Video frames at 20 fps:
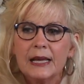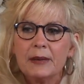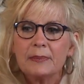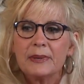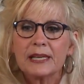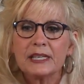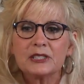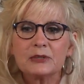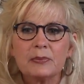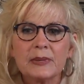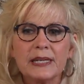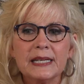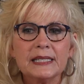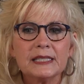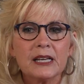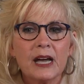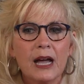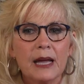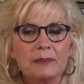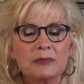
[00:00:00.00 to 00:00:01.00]
Because many
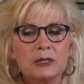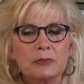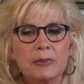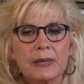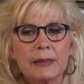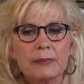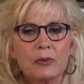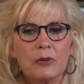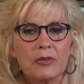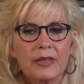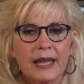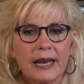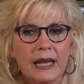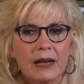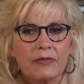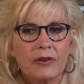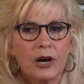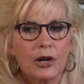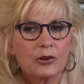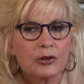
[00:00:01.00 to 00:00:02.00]
times people that
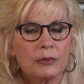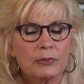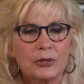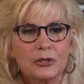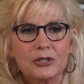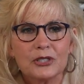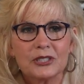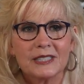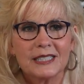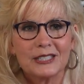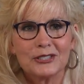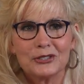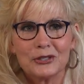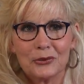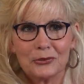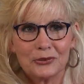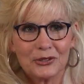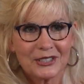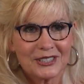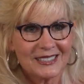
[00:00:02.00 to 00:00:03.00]
have autoimmune disease
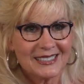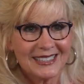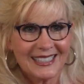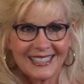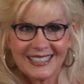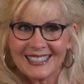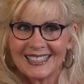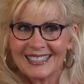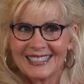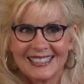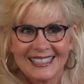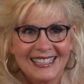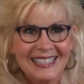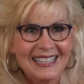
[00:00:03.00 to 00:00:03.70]
don't look sick,